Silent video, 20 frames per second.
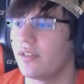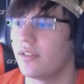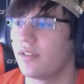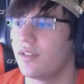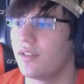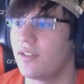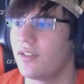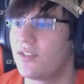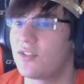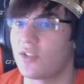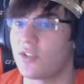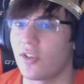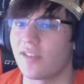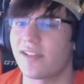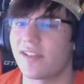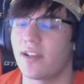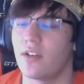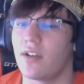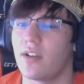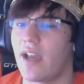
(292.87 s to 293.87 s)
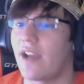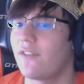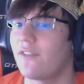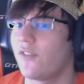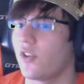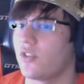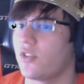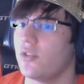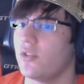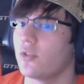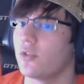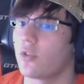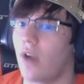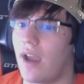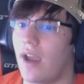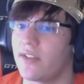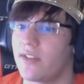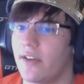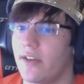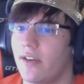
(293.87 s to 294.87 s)
search your deck for 2
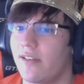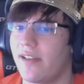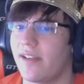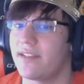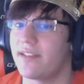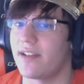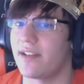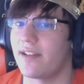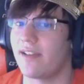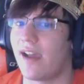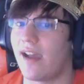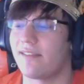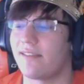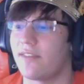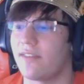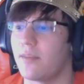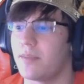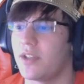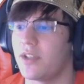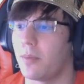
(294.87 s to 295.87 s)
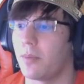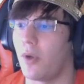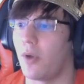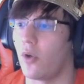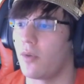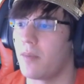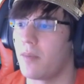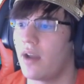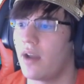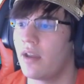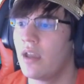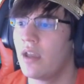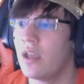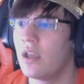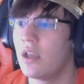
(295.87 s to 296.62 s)
grass energies and attach them to your Pokemon,